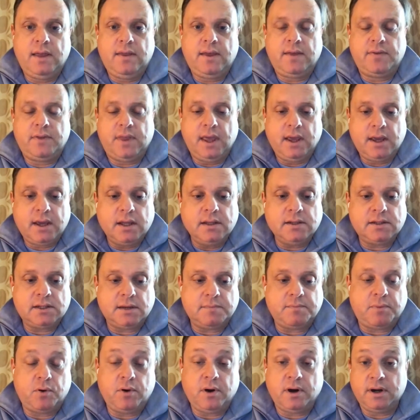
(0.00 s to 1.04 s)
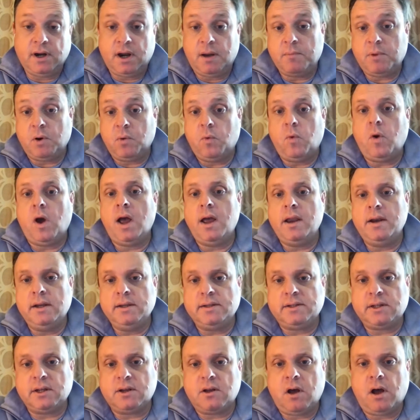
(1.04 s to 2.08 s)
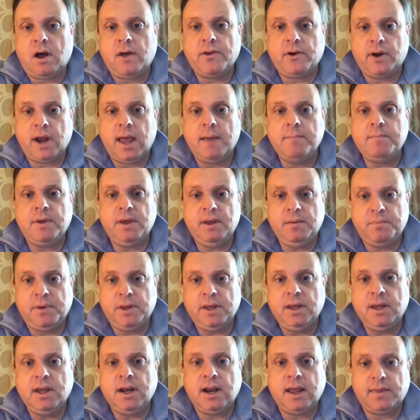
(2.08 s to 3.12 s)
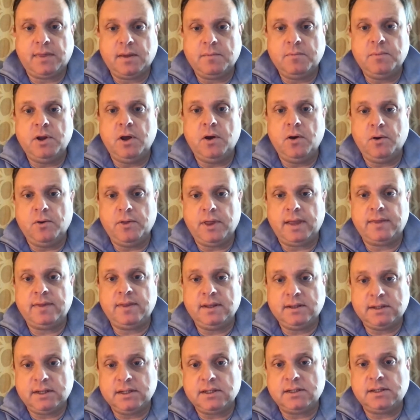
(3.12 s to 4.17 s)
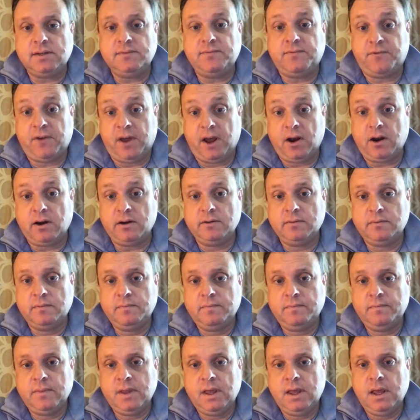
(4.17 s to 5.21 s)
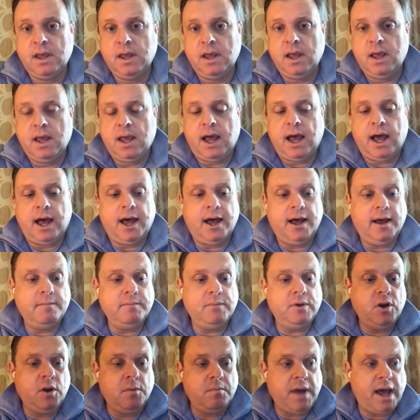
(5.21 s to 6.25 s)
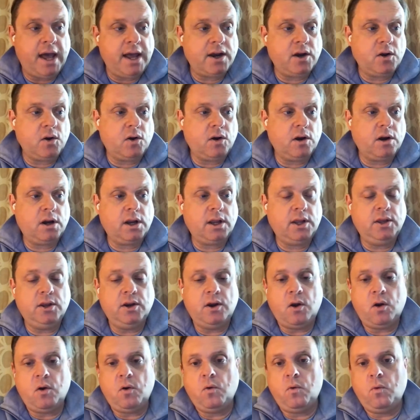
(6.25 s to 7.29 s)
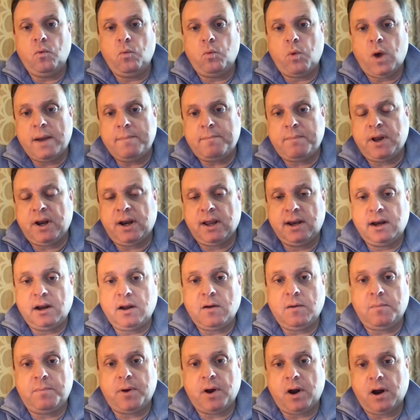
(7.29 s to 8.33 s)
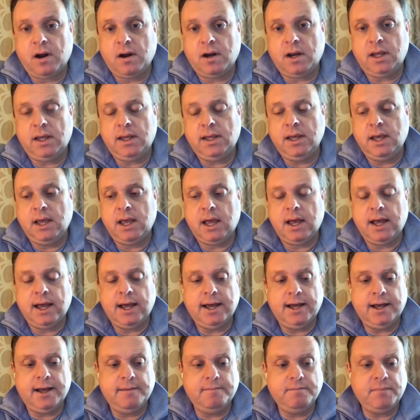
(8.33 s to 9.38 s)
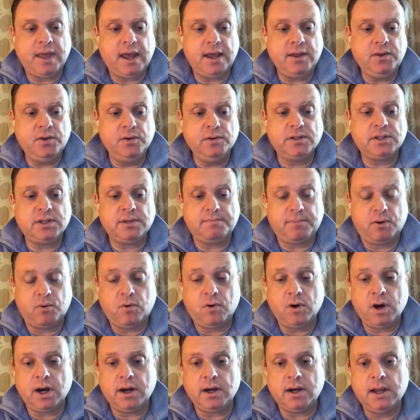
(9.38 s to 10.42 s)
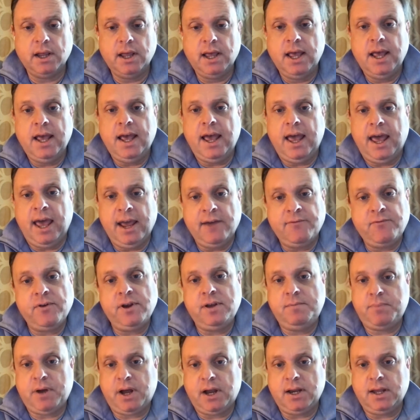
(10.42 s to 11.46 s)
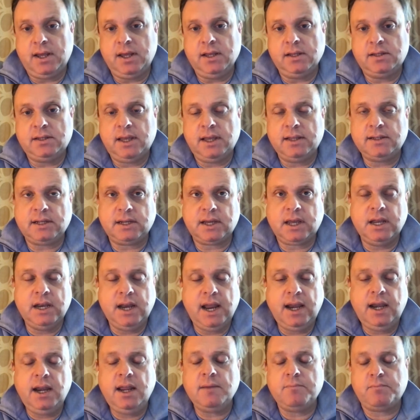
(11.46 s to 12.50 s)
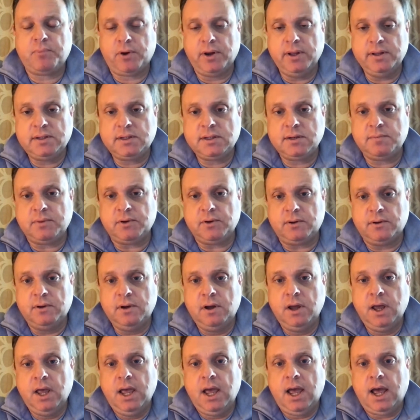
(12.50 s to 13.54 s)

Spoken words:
way that they can support, number one, is to call their MPP and let them know that this isn't fair. No matter what political party that you support, everybody, it's a Canadian principle.